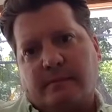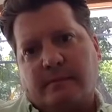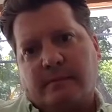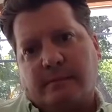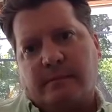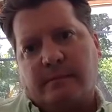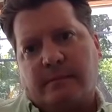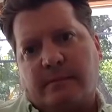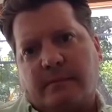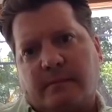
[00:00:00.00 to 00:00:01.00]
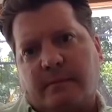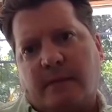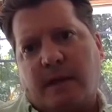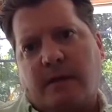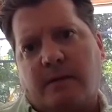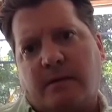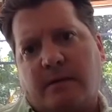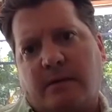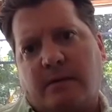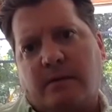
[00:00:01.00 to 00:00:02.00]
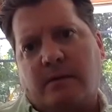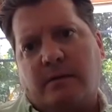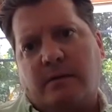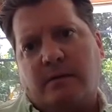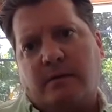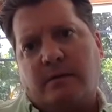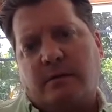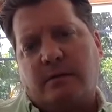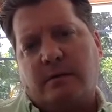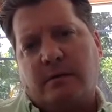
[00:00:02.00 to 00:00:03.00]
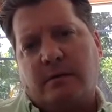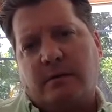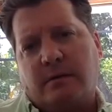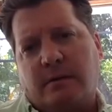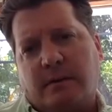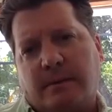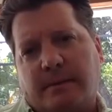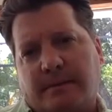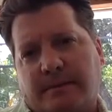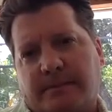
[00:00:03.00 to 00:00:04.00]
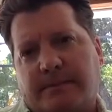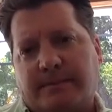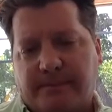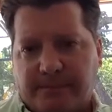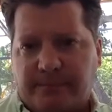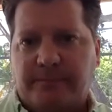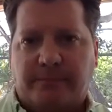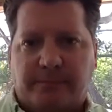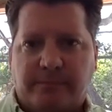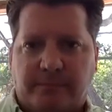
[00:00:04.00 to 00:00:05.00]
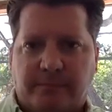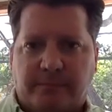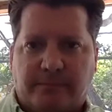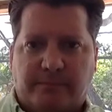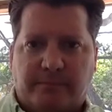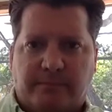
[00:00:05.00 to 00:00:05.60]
The person shown says nothing.